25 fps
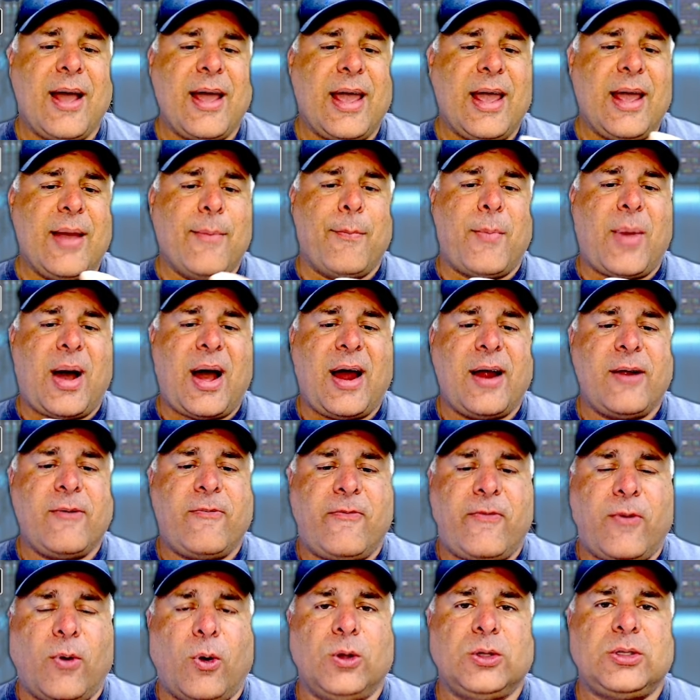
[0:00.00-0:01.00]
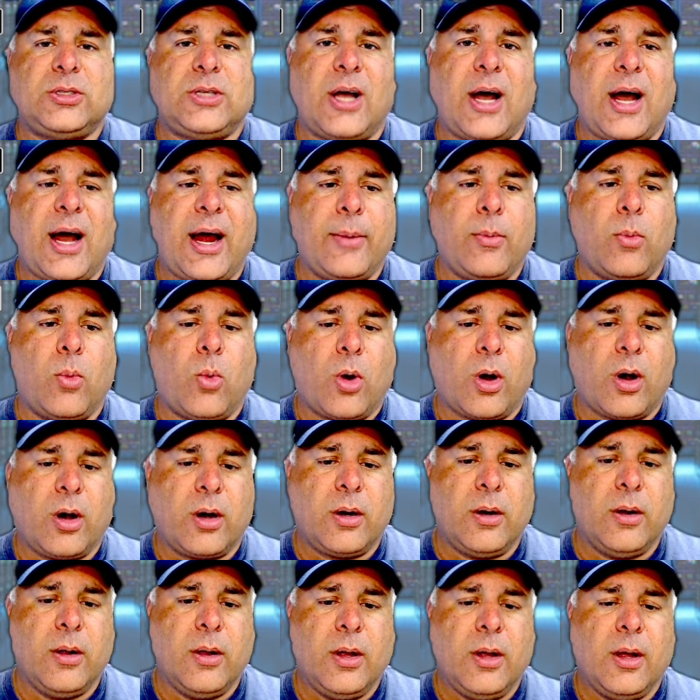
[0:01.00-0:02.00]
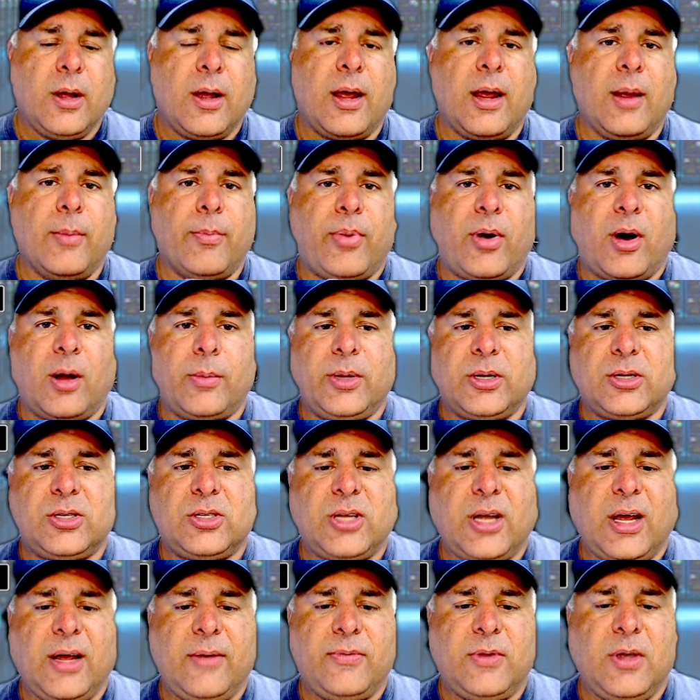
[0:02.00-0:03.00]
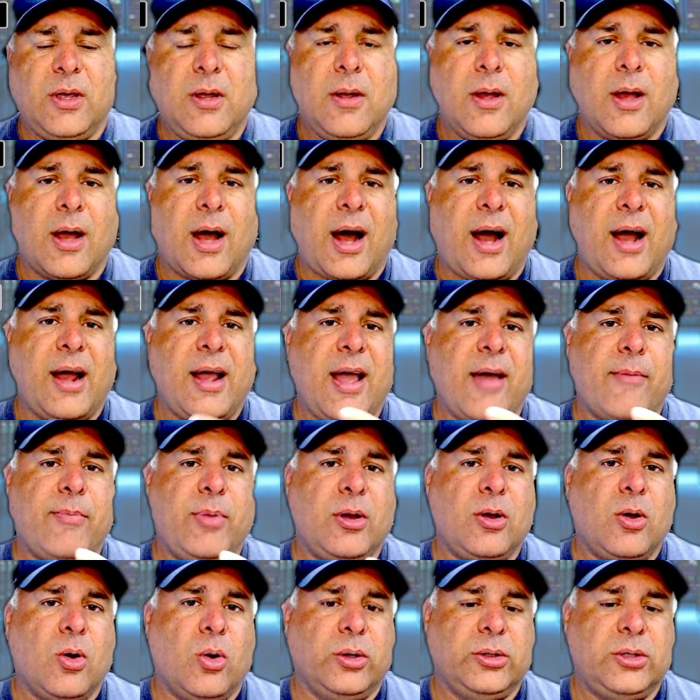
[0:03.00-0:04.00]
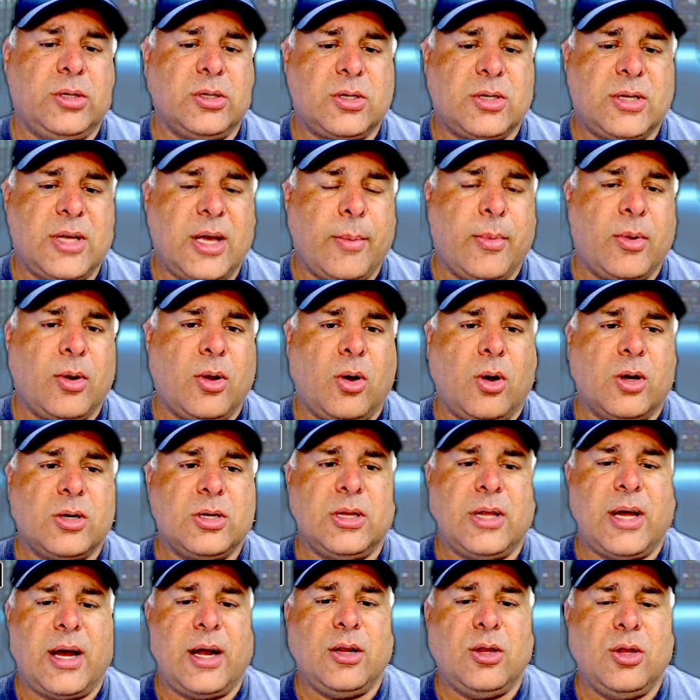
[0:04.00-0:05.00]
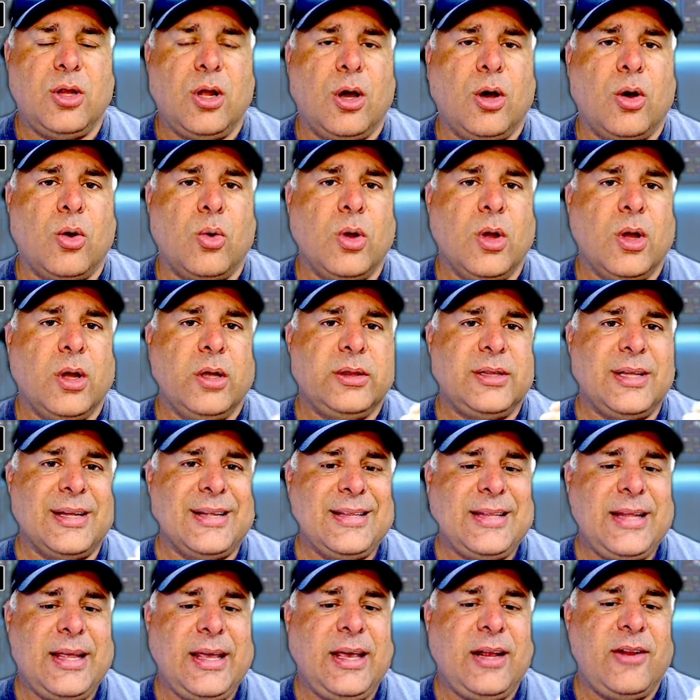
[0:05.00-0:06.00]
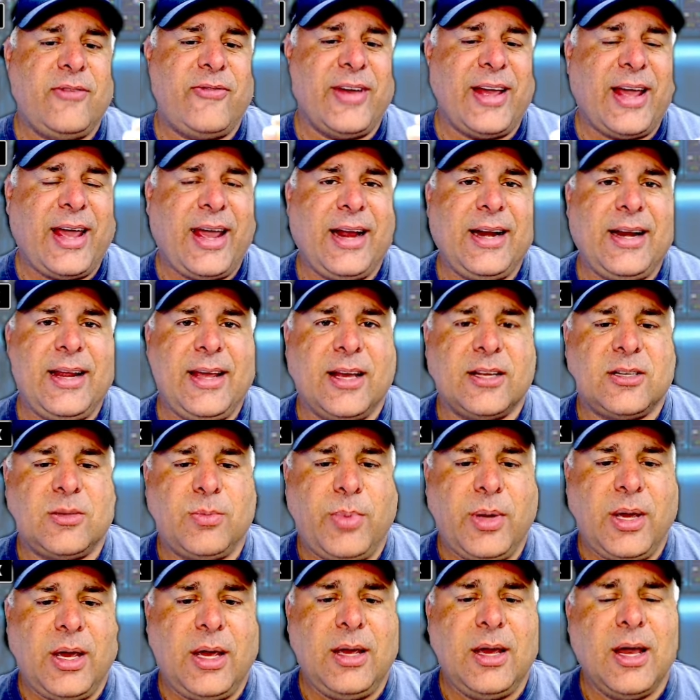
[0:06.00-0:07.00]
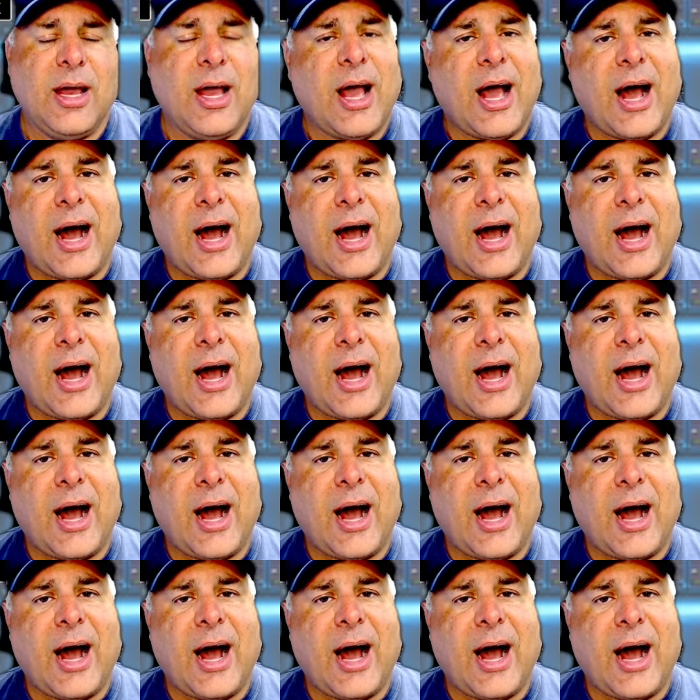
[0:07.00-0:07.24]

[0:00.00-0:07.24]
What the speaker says: In my full-time work in public safety, I have been going to seminars, and I know the need for ADS-B.